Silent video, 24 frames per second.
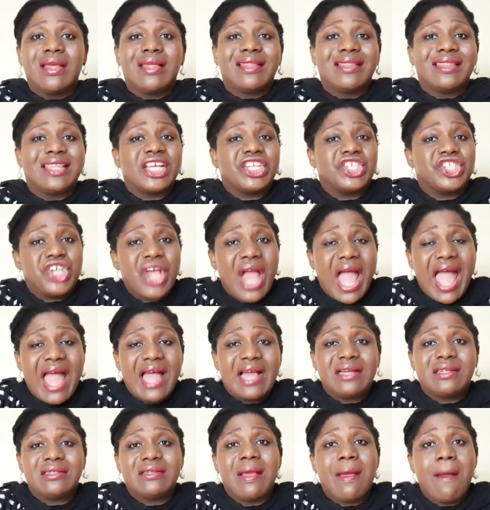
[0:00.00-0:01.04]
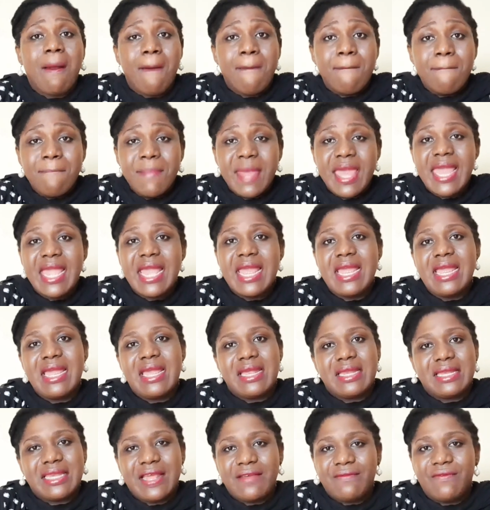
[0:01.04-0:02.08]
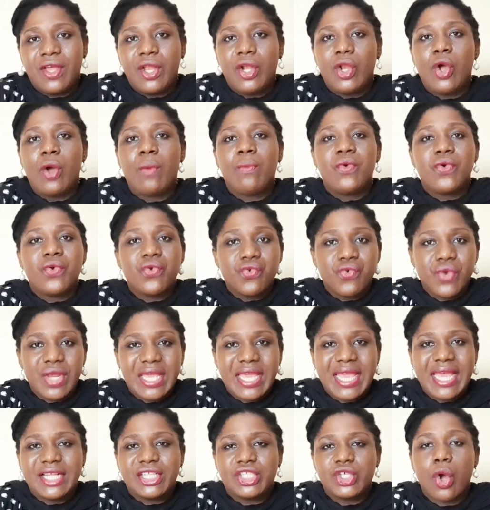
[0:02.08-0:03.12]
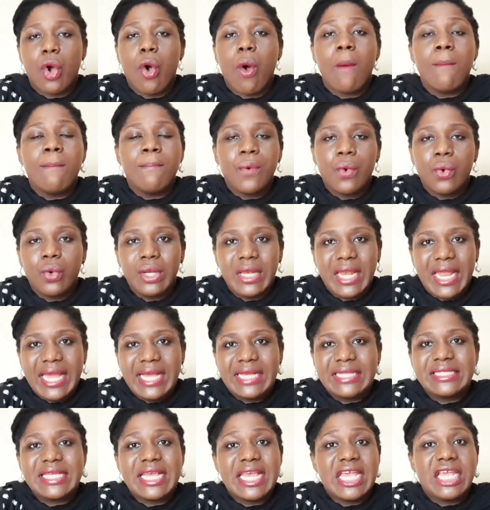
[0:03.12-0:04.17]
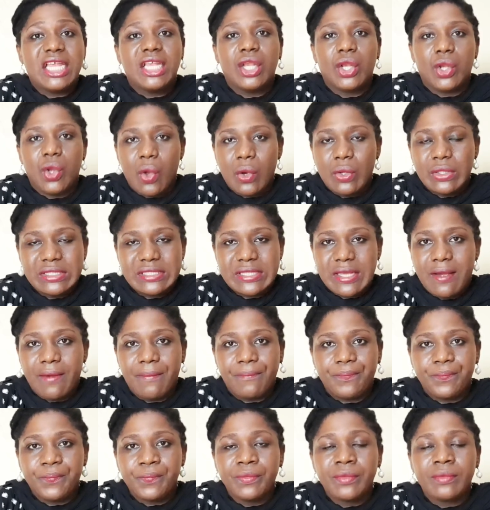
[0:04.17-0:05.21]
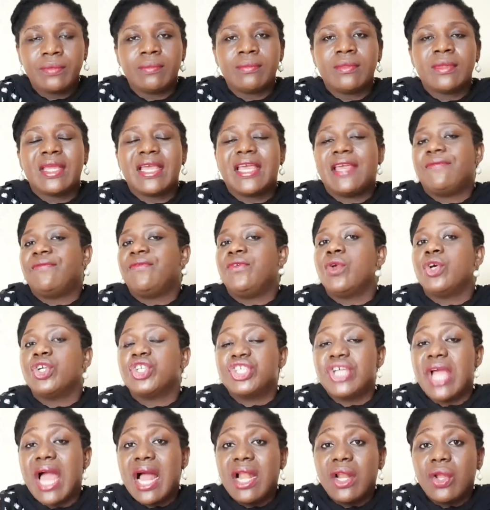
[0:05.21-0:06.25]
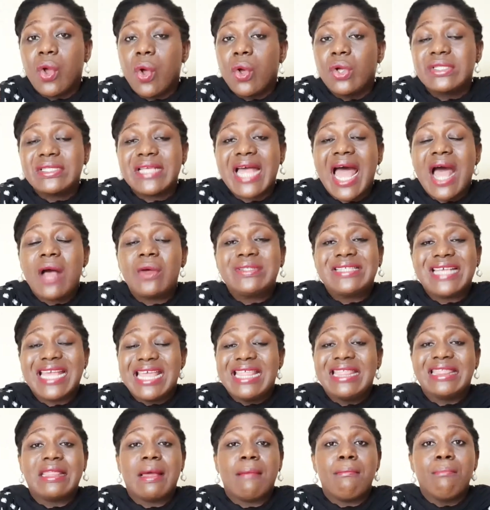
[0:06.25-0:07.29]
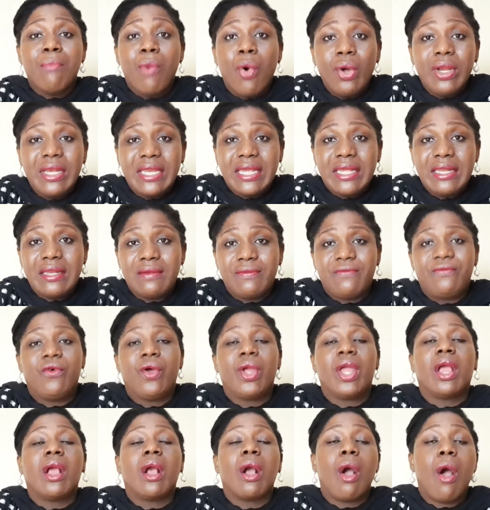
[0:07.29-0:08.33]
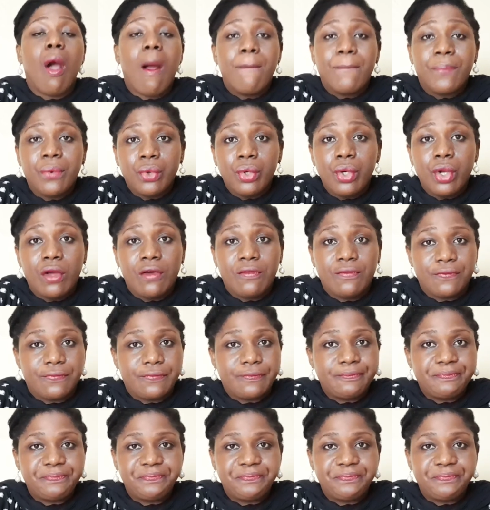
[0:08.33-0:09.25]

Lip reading: the child may develop rickets or bow legs in long term. If your child goes out in the morning for a couple of